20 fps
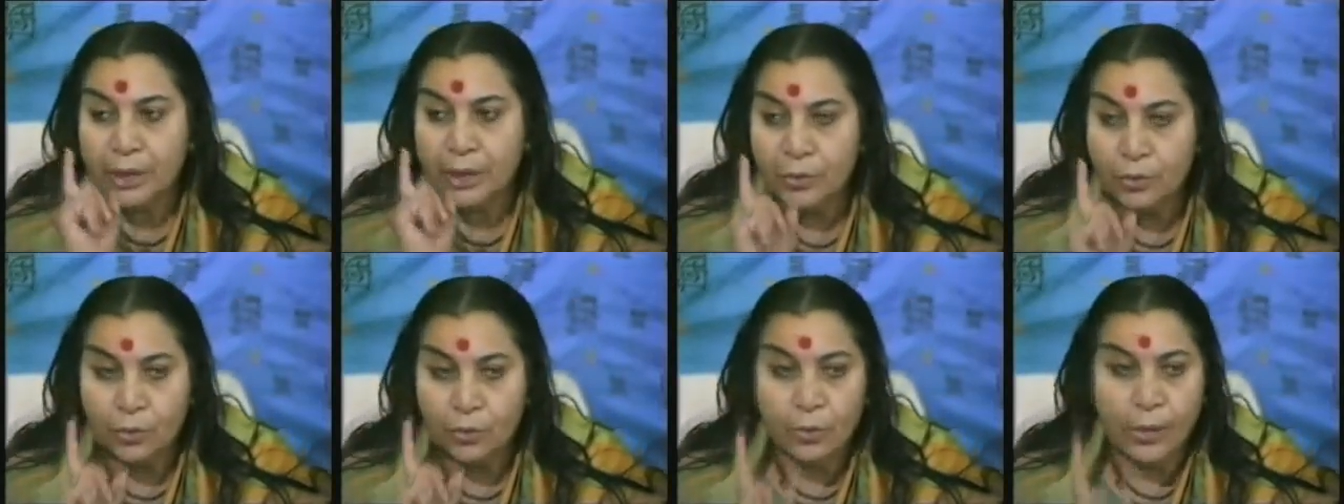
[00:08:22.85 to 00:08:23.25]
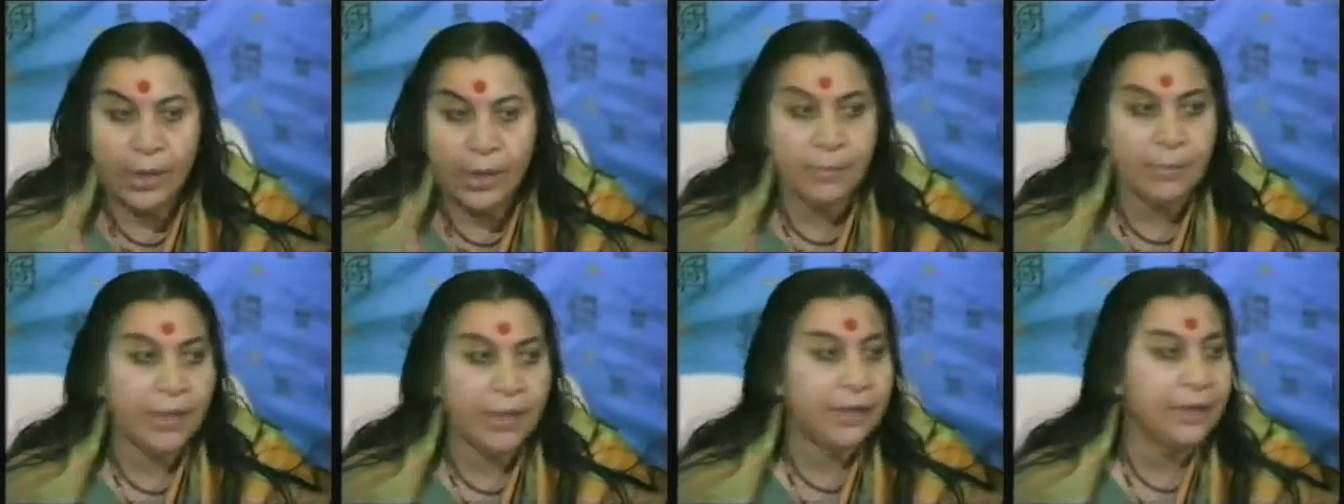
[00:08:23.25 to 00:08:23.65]
I know
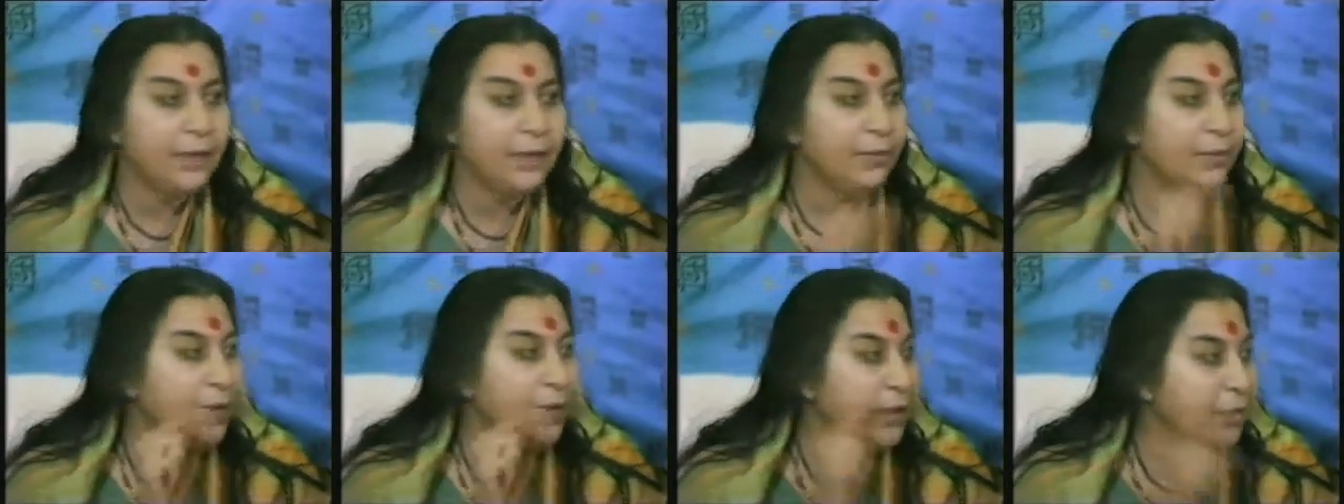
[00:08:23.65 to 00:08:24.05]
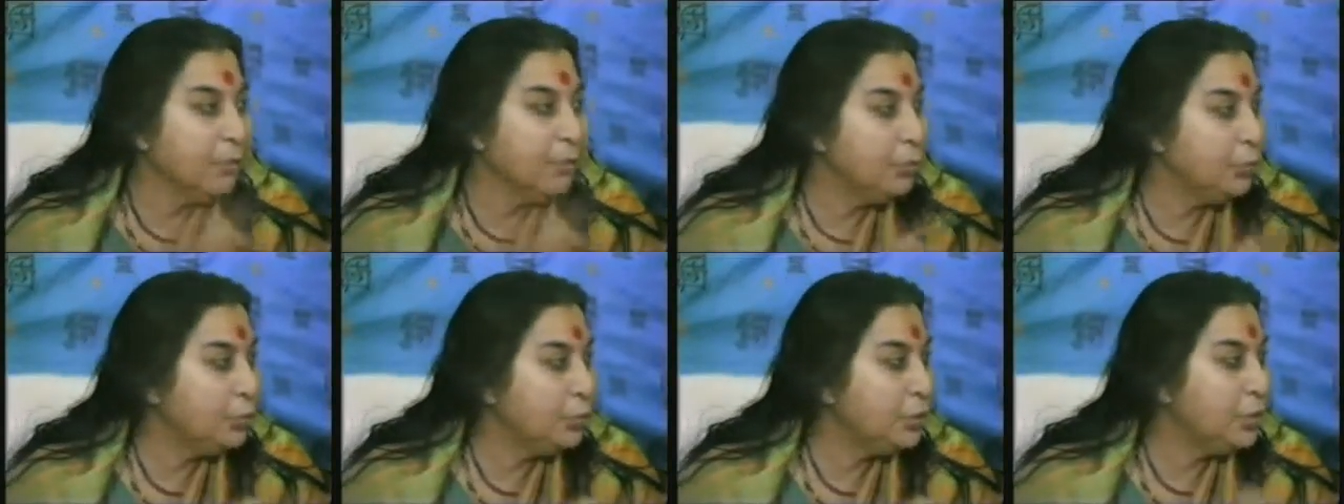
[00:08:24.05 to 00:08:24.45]
why I am angry, where
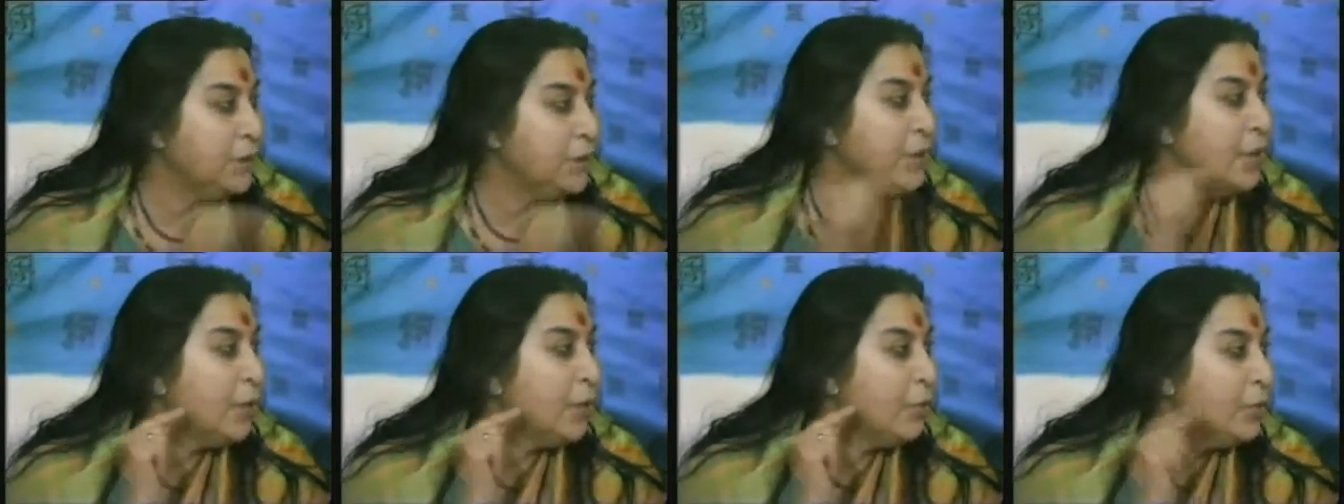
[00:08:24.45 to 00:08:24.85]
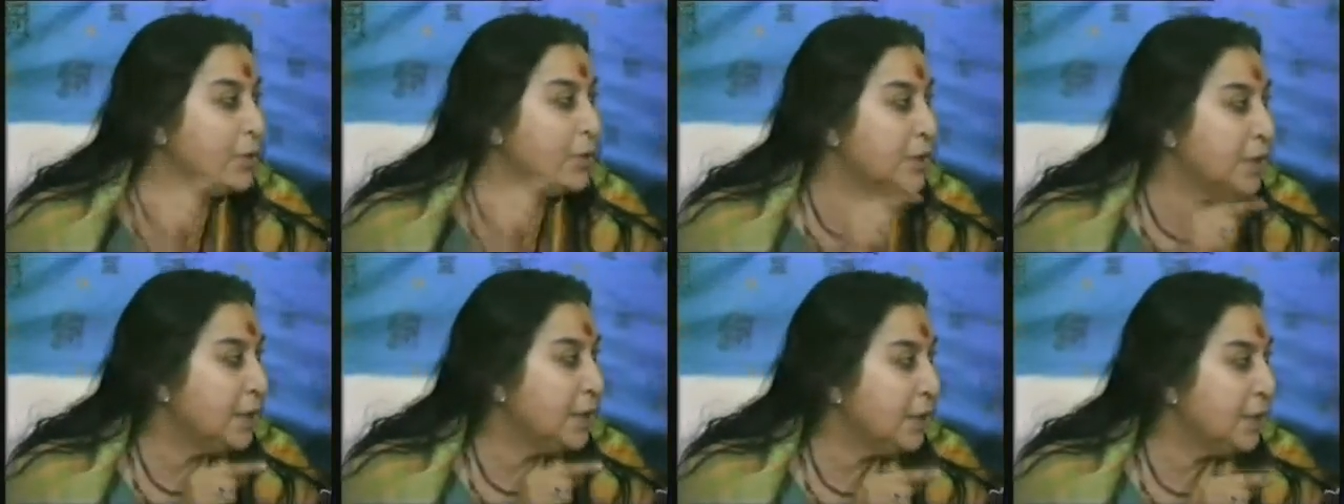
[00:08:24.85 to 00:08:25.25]
the bhoot is, how he
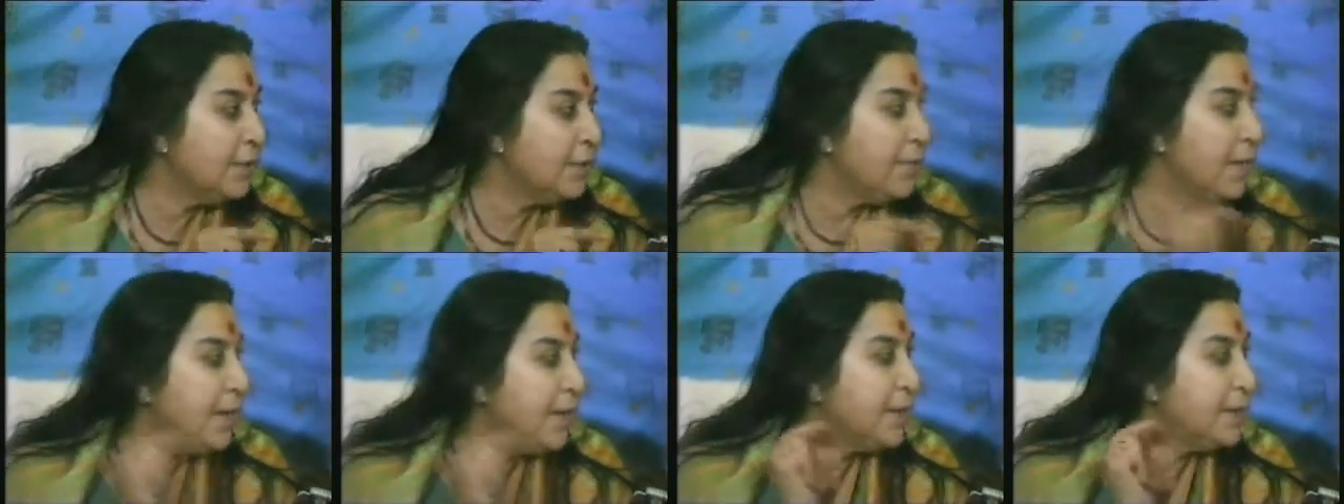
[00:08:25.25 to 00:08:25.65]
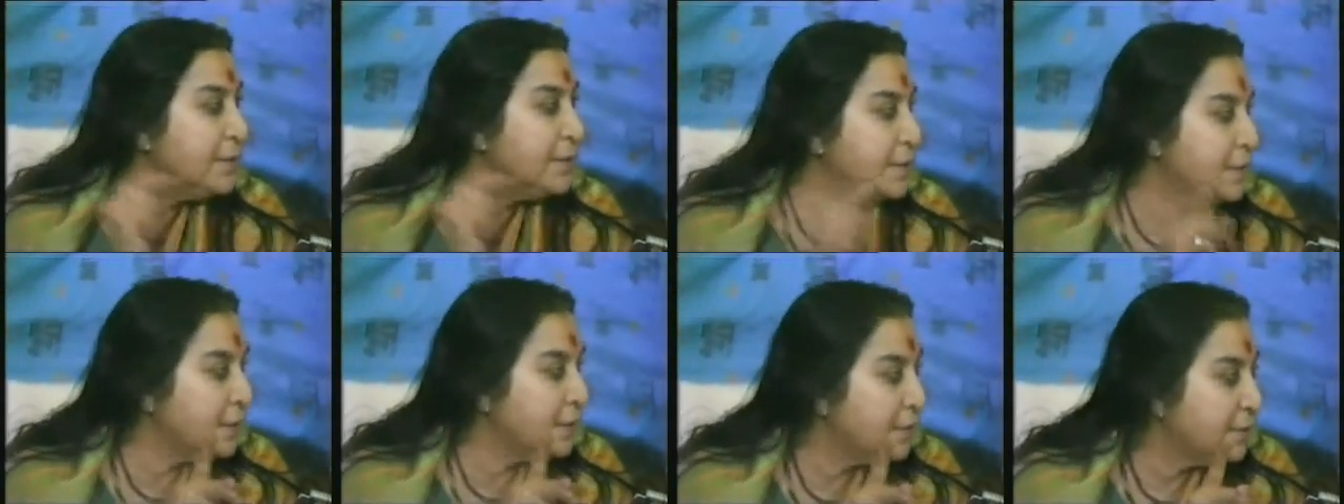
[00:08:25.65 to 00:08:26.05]
is running away, I
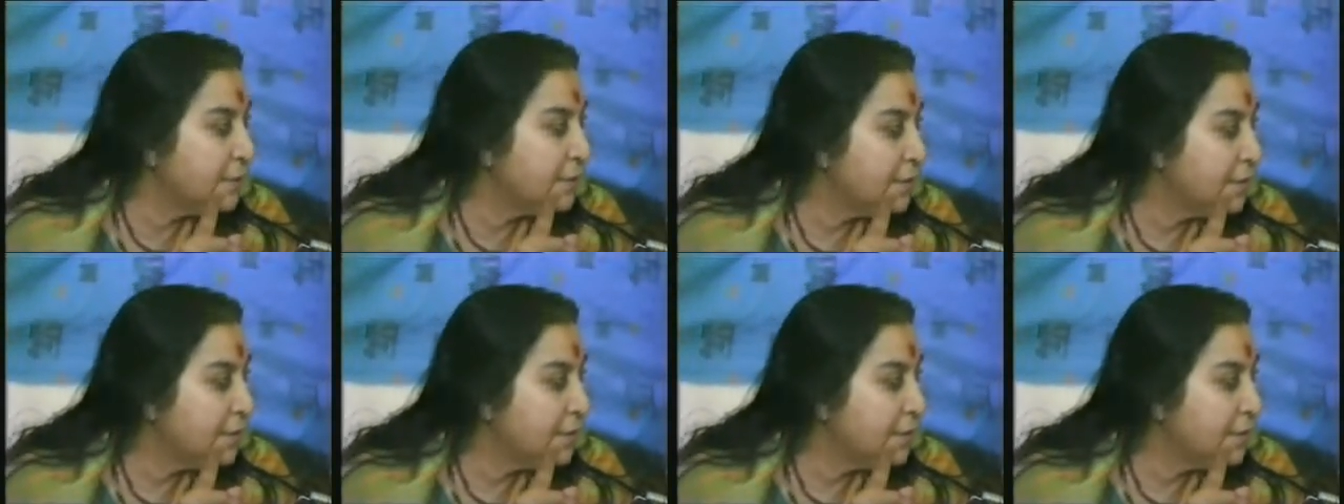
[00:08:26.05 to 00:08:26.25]
can see.